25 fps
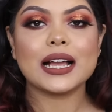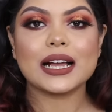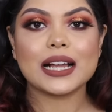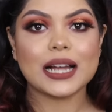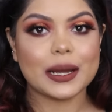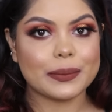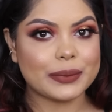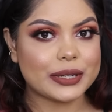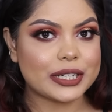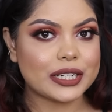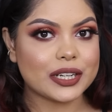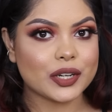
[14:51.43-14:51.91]

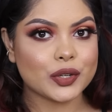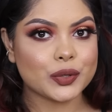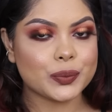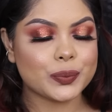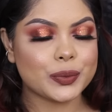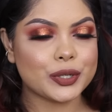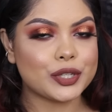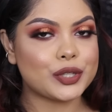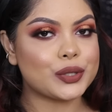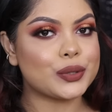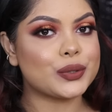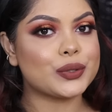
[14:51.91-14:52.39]
Comment down
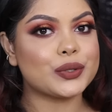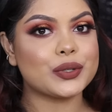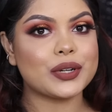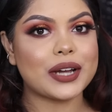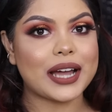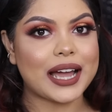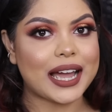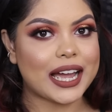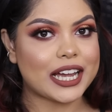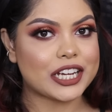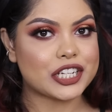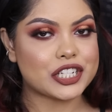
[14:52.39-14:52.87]
below
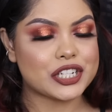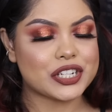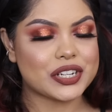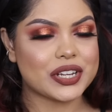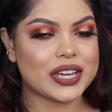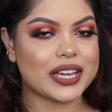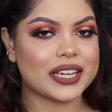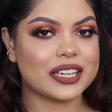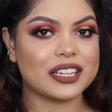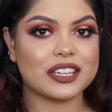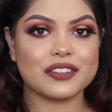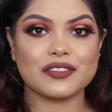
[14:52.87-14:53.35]

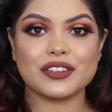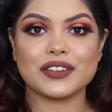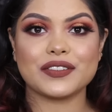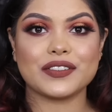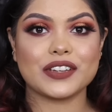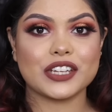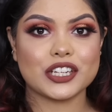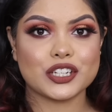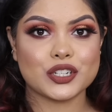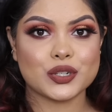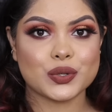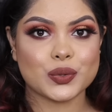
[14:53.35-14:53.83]

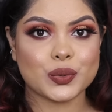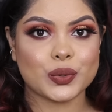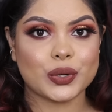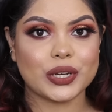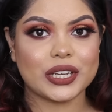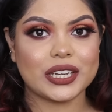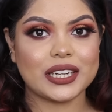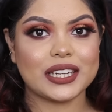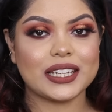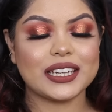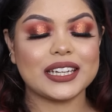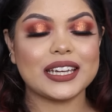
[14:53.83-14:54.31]
#giveaway
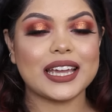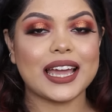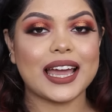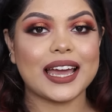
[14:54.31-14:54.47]
Shohini,